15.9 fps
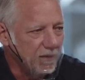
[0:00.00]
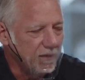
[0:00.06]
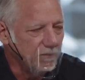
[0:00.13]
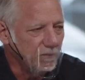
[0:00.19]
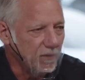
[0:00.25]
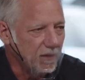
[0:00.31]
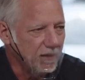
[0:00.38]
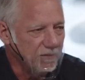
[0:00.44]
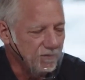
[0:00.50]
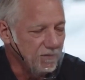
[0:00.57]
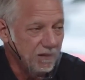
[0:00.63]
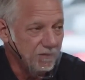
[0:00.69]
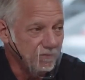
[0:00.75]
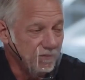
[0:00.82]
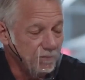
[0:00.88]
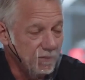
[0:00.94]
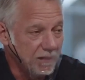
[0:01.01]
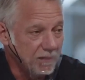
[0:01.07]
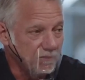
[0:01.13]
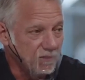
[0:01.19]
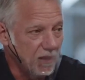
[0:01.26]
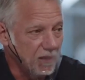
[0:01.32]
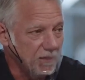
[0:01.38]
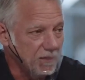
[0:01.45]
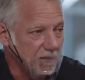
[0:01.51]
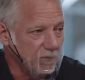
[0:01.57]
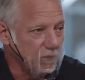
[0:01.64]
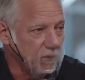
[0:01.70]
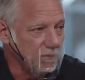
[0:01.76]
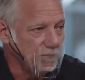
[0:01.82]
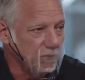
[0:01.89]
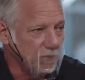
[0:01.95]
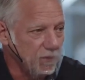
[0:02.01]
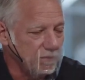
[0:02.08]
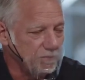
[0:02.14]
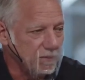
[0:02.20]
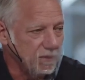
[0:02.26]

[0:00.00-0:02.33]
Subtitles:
where I might have got it at one point,